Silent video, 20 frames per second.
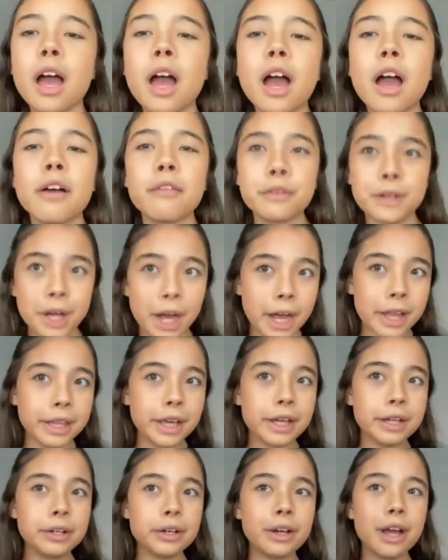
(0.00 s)
For
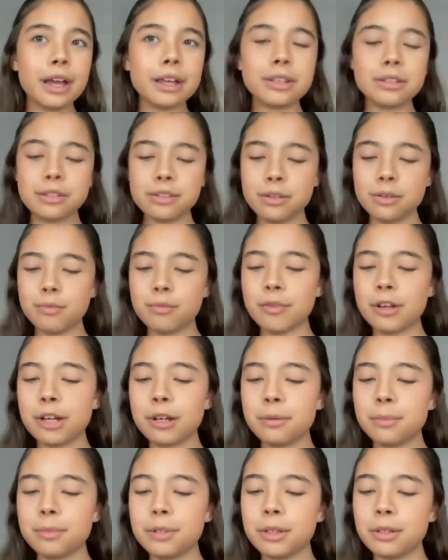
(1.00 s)
highlighter, I use the Rare
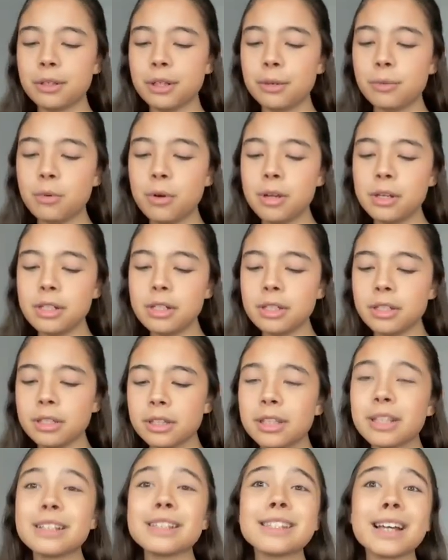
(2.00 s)
Beauty one.
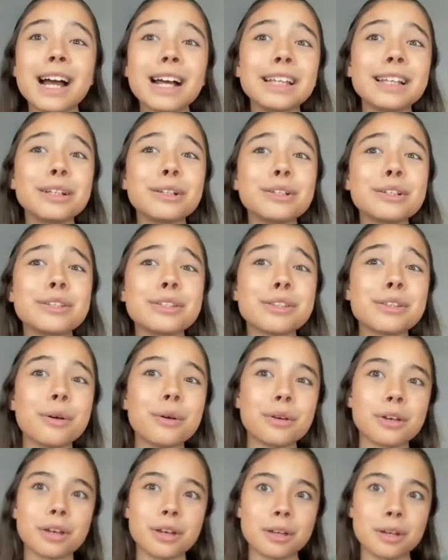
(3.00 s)
This highlighter is so
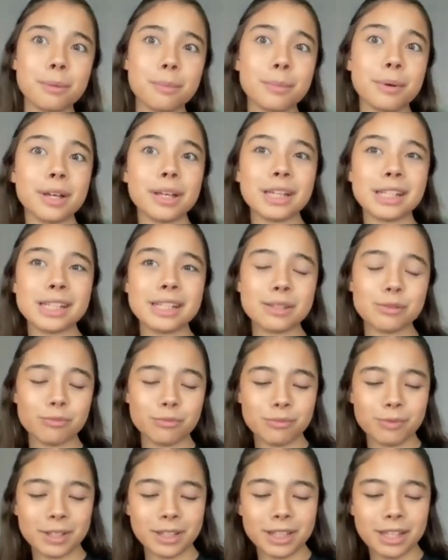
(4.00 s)
good, but it's
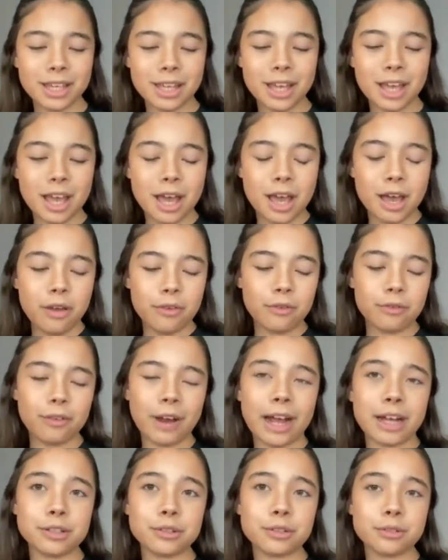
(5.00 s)
really
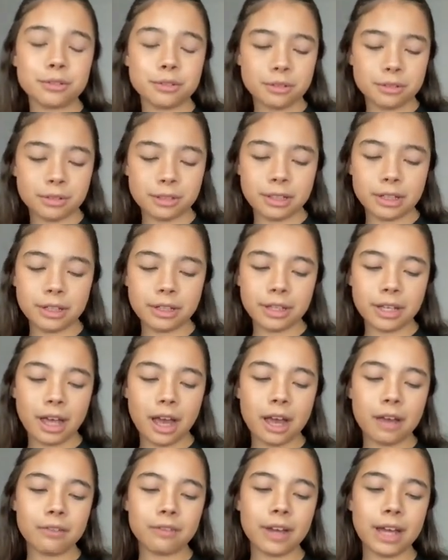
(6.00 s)
fragile. Literally,
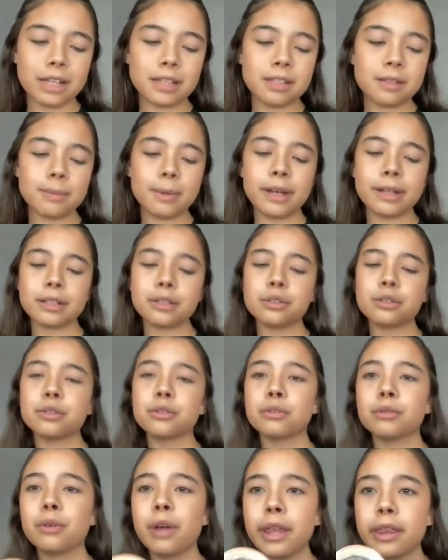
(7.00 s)
I've had to buy
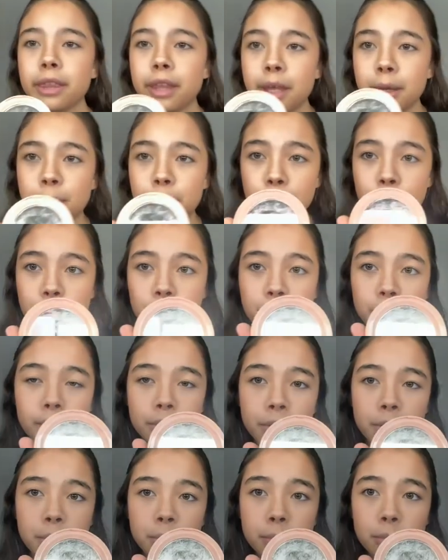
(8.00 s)
two and they both
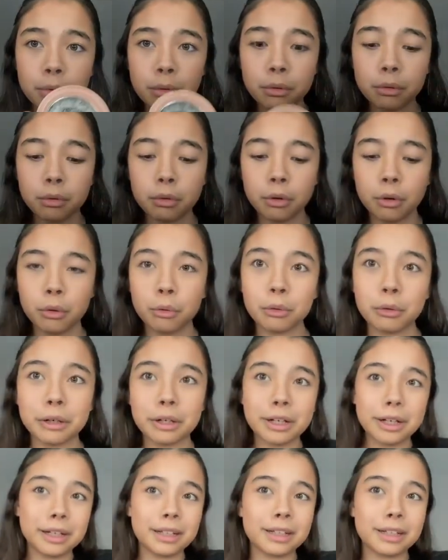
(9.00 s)
broke.